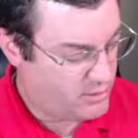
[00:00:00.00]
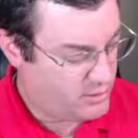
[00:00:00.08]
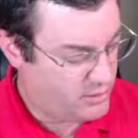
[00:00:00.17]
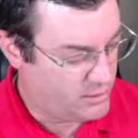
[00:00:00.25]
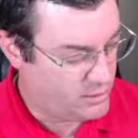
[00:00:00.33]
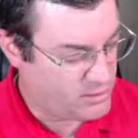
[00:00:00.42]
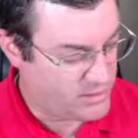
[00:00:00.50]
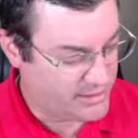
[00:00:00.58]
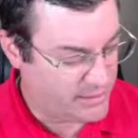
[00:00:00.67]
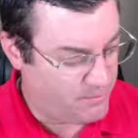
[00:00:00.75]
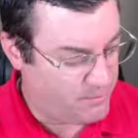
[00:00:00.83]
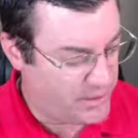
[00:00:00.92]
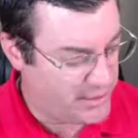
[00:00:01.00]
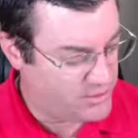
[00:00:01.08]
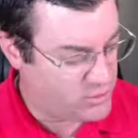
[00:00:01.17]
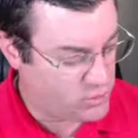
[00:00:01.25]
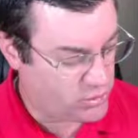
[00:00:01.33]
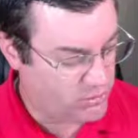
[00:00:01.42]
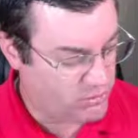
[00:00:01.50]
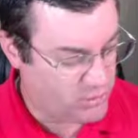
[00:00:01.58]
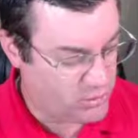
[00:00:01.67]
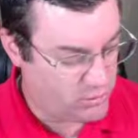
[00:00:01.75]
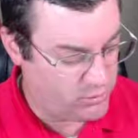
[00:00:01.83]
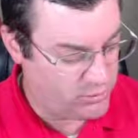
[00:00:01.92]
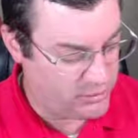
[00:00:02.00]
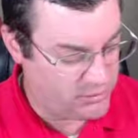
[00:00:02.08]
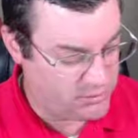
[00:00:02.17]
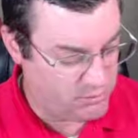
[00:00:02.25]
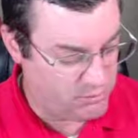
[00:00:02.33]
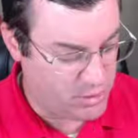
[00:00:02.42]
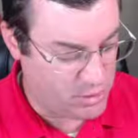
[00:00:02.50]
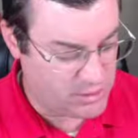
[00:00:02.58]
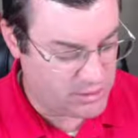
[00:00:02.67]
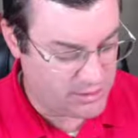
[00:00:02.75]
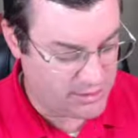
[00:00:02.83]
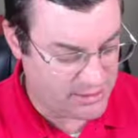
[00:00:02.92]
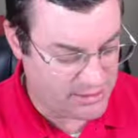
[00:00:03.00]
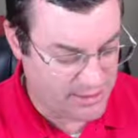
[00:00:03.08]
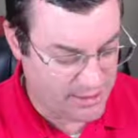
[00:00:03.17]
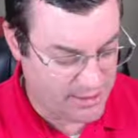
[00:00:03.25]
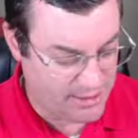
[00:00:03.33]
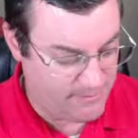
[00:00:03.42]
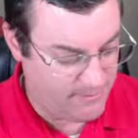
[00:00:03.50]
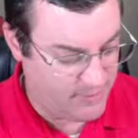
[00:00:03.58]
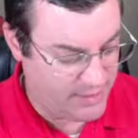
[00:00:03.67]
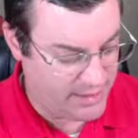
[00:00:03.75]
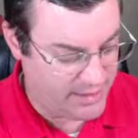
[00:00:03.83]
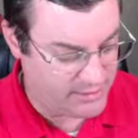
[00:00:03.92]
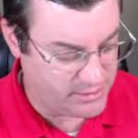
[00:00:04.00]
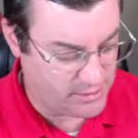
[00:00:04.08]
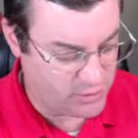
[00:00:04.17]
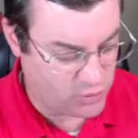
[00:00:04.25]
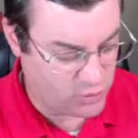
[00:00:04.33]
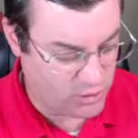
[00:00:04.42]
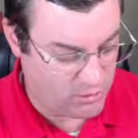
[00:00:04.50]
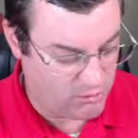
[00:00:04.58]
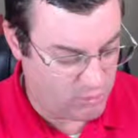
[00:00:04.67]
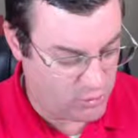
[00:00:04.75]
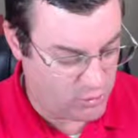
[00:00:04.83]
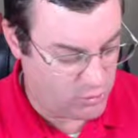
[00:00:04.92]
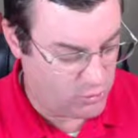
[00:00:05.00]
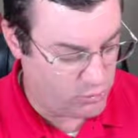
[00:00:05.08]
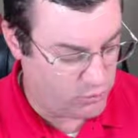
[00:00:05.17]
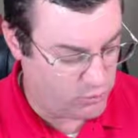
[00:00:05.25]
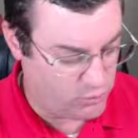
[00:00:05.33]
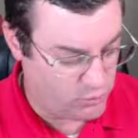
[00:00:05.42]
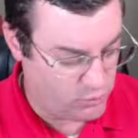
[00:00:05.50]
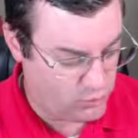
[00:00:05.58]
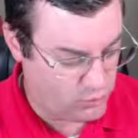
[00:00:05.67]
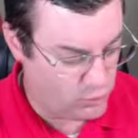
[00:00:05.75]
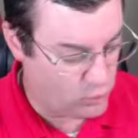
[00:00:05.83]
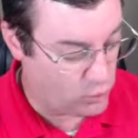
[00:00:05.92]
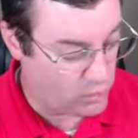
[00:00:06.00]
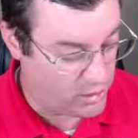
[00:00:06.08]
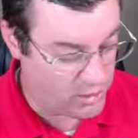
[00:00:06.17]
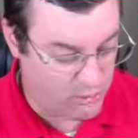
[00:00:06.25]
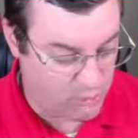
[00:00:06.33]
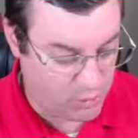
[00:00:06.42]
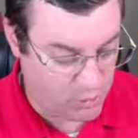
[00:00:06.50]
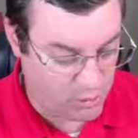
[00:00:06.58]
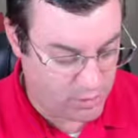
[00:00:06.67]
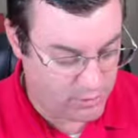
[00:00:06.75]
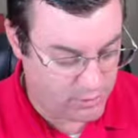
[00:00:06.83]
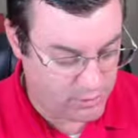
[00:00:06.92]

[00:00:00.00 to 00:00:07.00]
looks like the bass trombone is mostly the same as the trombone 1-part.